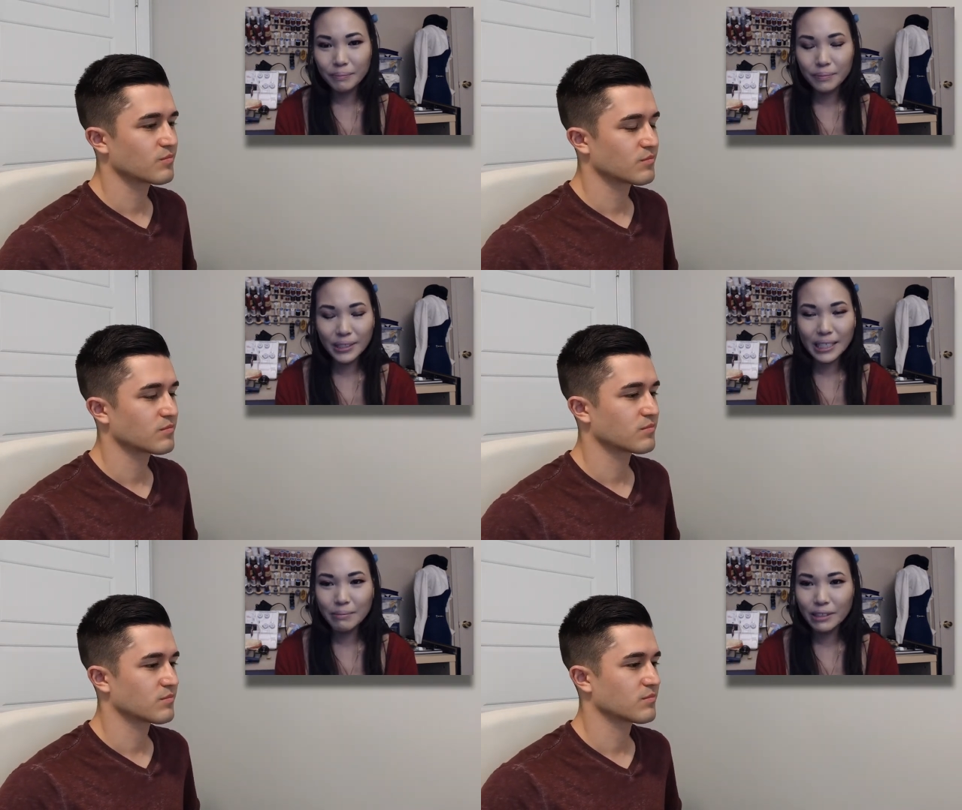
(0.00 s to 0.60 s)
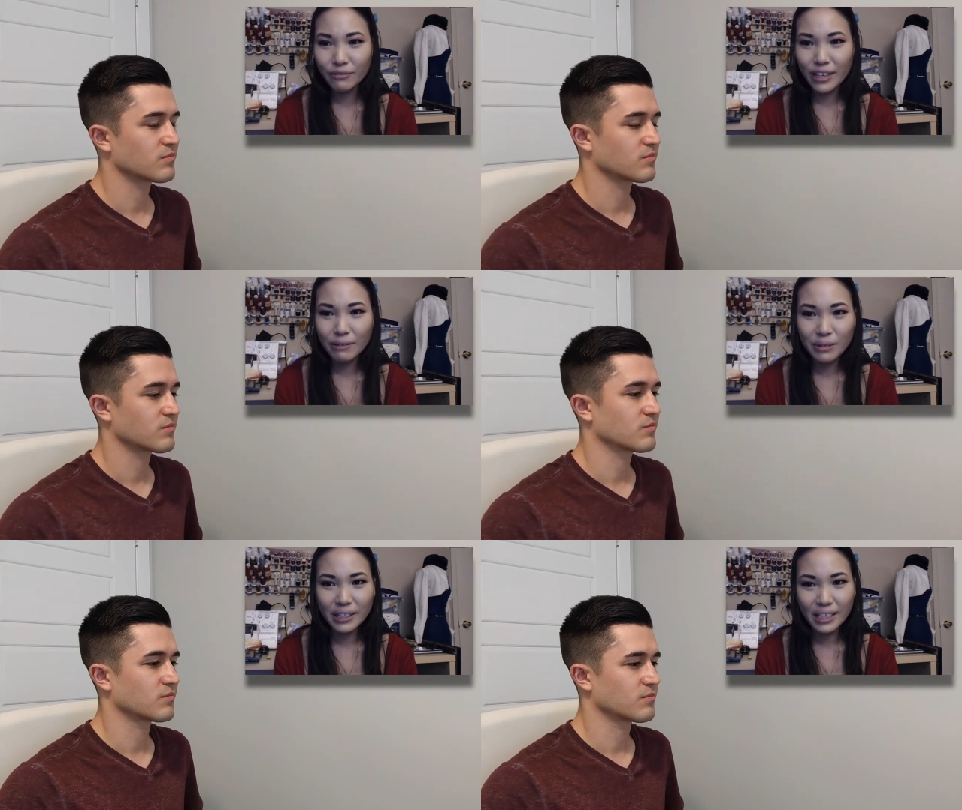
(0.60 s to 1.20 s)
Speaker 1: being able to find
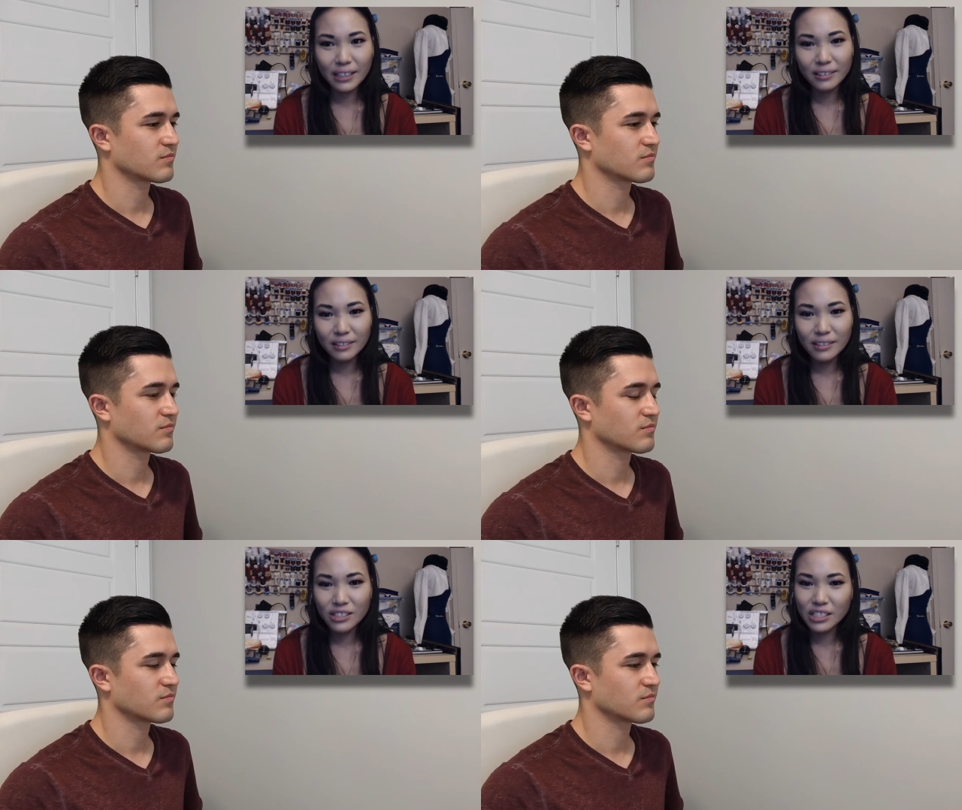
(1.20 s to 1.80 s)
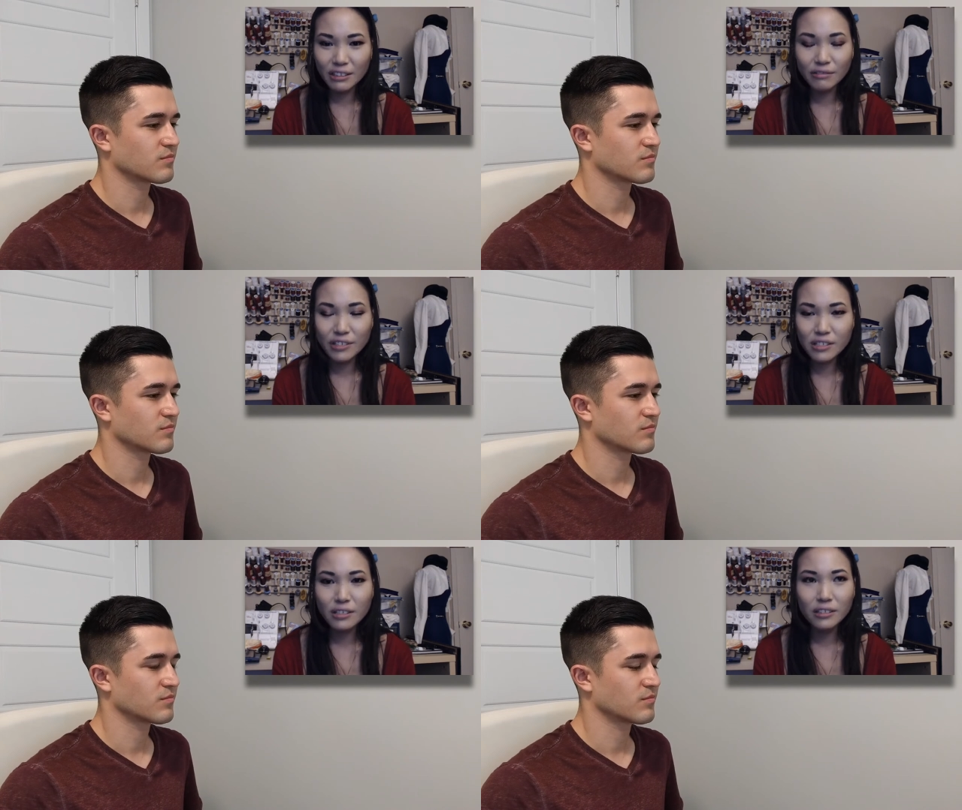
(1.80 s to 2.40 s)
one that is dairy free
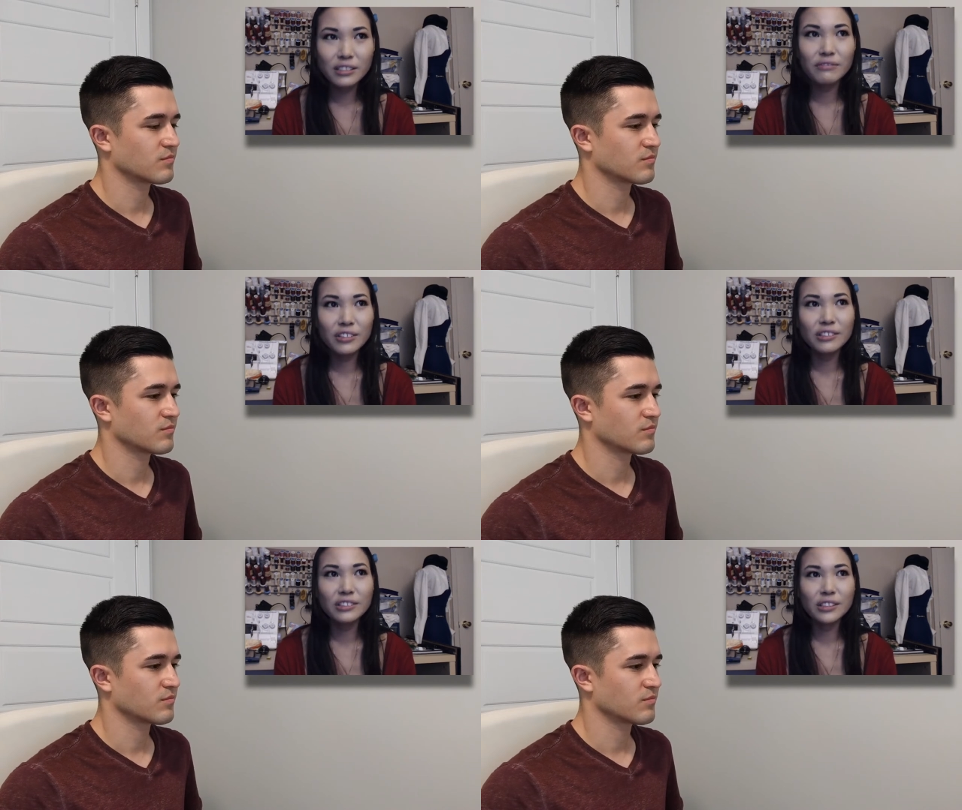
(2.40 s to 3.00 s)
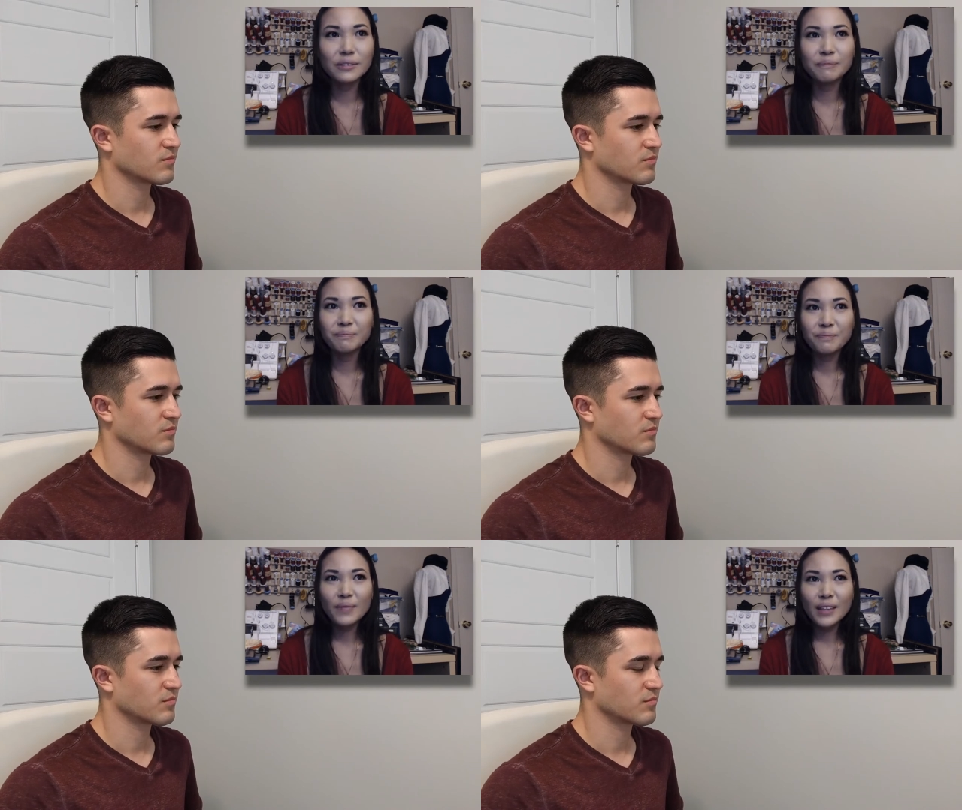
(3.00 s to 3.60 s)
is a little difficult. So
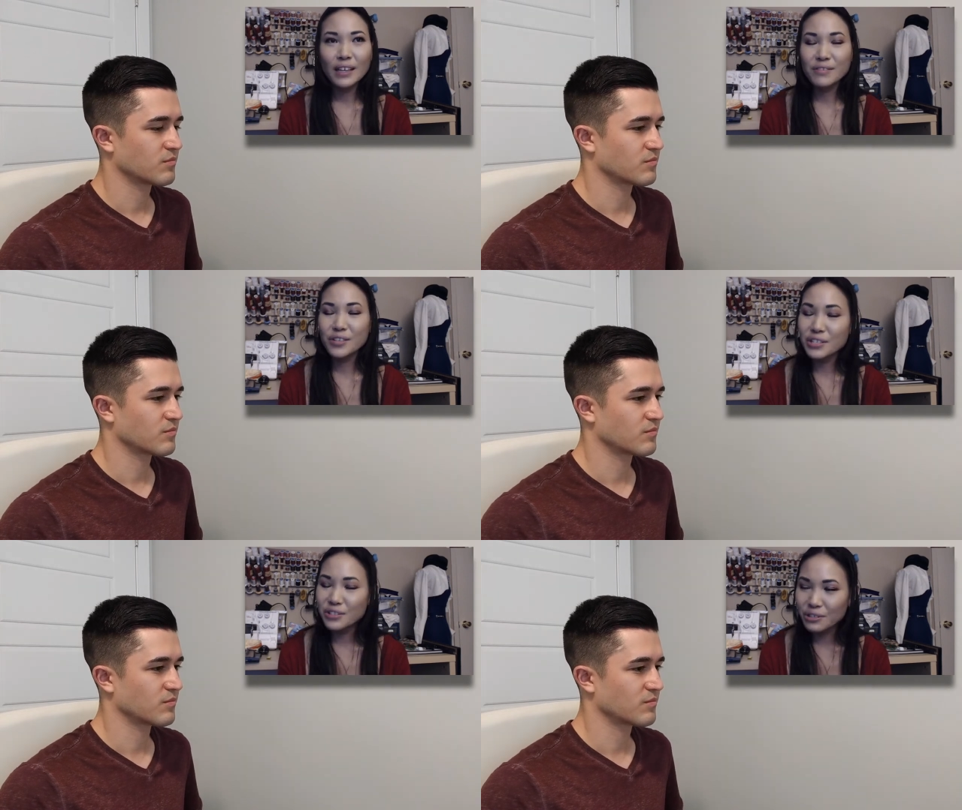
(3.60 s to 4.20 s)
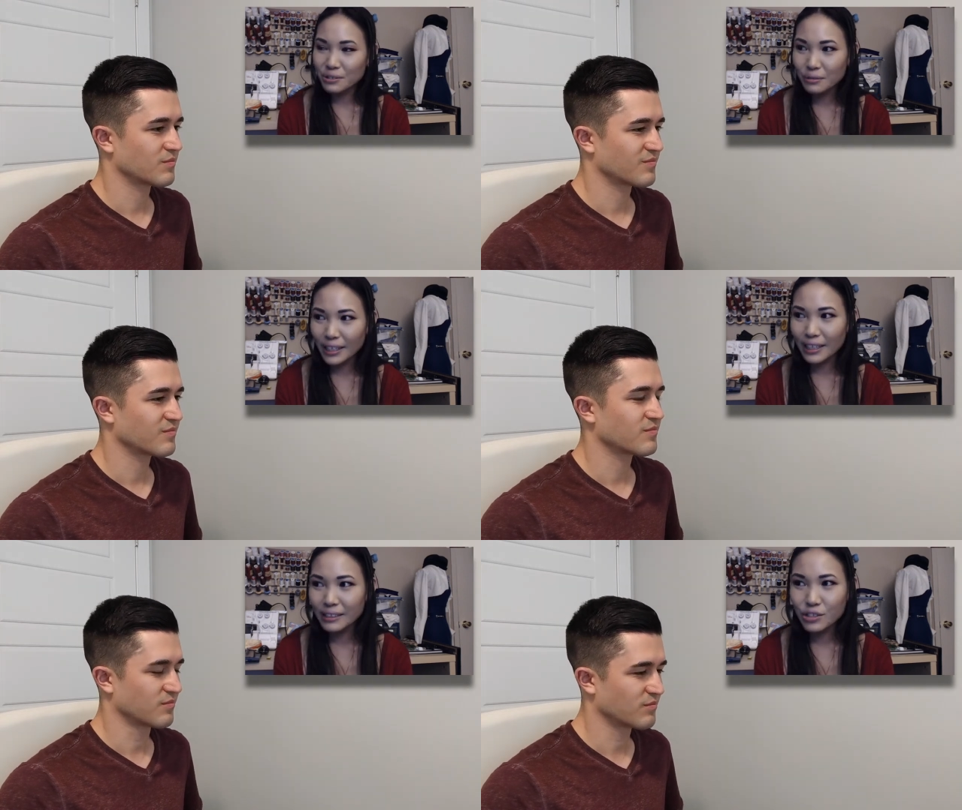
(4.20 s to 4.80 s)
I've tried two,
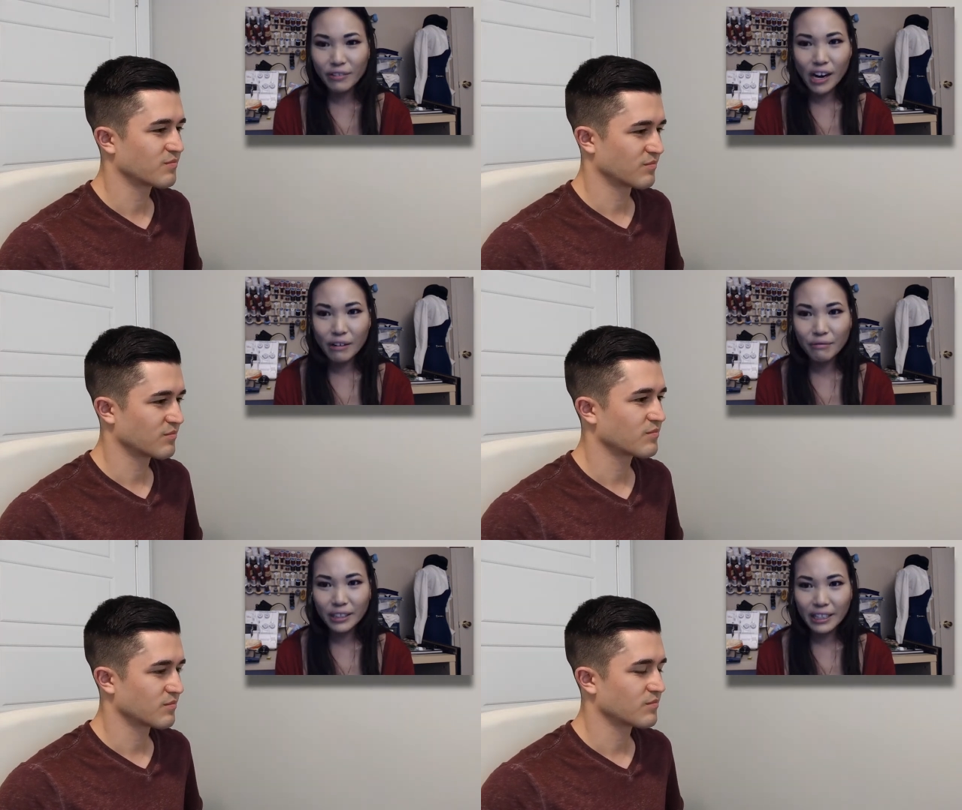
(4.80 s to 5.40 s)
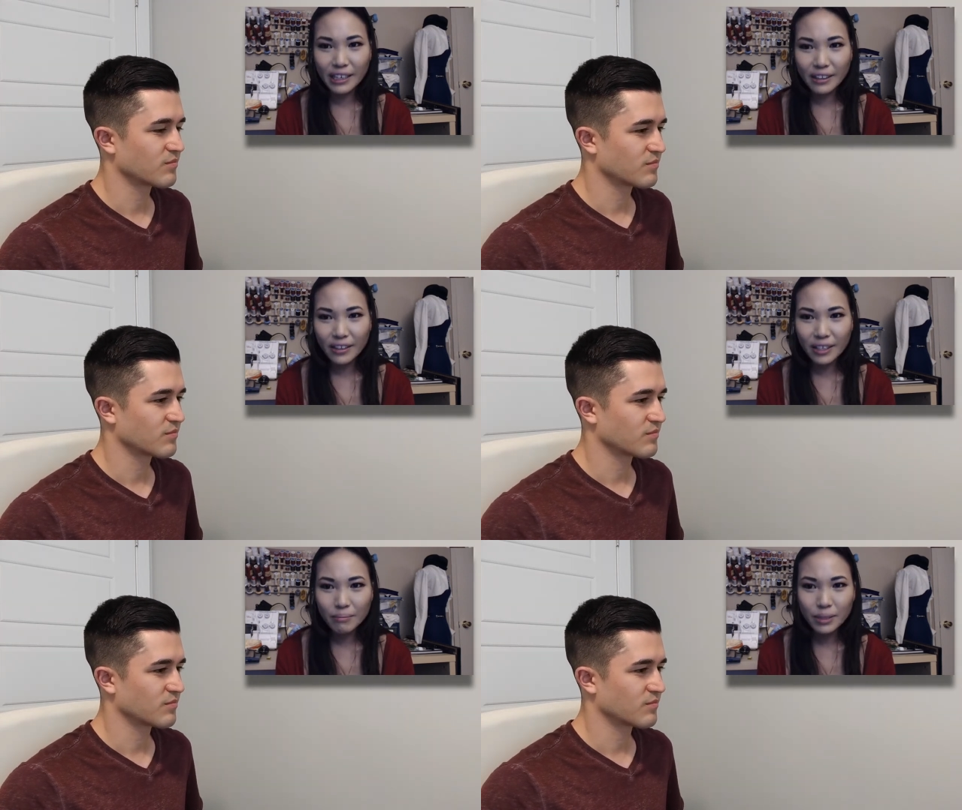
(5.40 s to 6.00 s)
and so far I really like
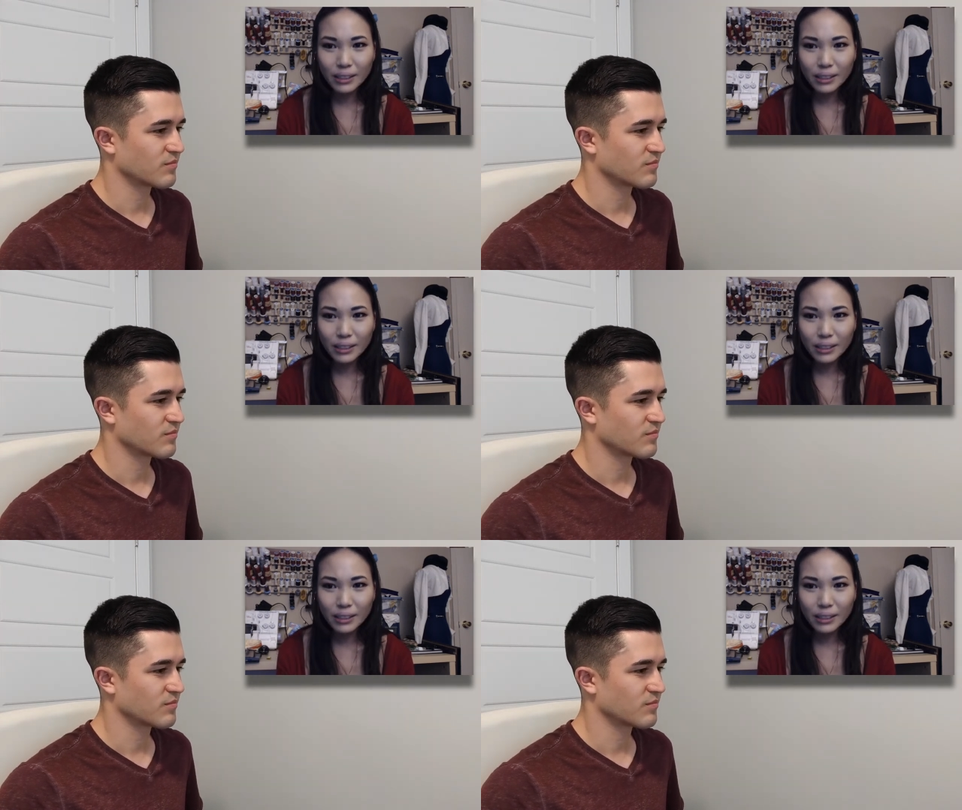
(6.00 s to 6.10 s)
them.